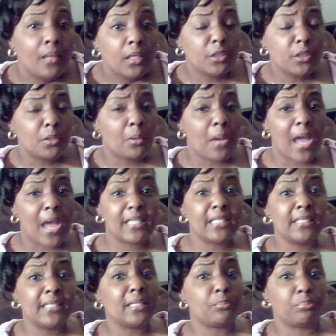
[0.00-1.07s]
you know, I
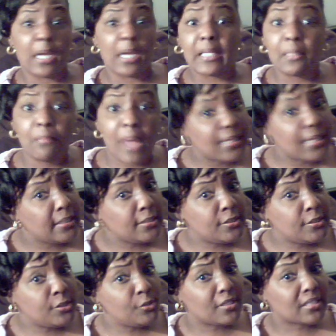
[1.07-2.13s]
didn't get pregnant, but I didn't
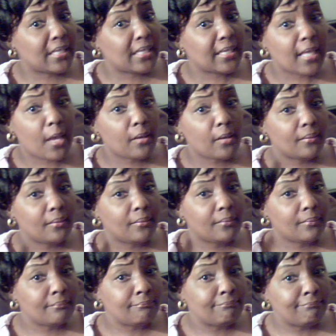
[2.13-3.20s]
do this. Lay down
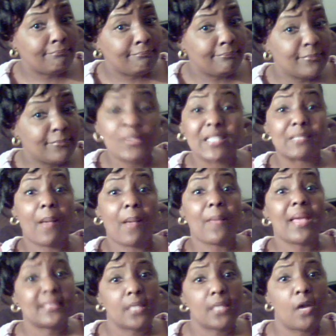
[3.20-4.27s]
and do this by
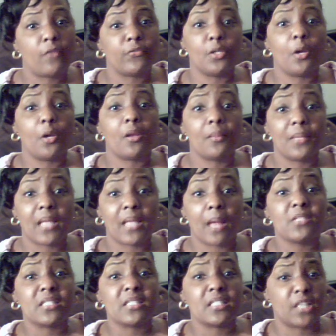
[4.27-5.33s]
myself. You know what I mean? I'm
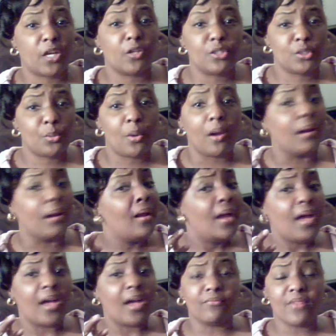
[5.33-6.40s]
just as scared as you are.
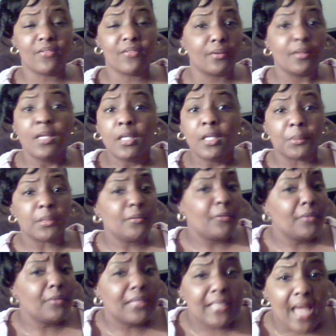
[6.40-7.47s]
I've never, I mean, you're the
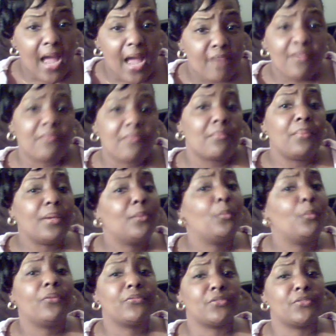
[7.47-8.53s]
only guy I've ever been
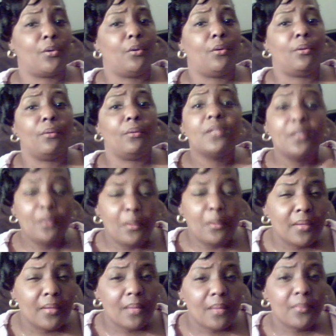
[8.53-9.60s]
with, so you know
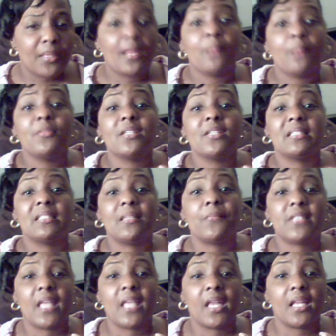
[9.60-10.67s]
what I mean? I'm just as
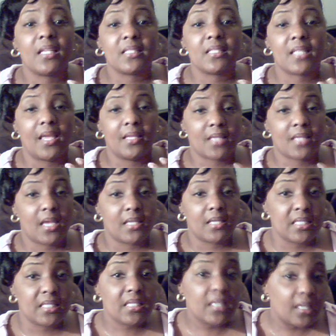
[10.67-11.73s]
upset as, as,
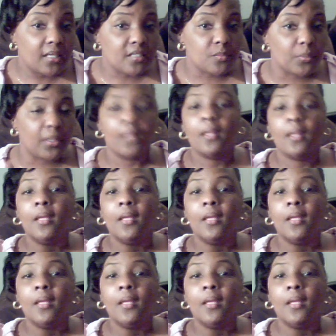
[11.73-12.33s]
as he is, but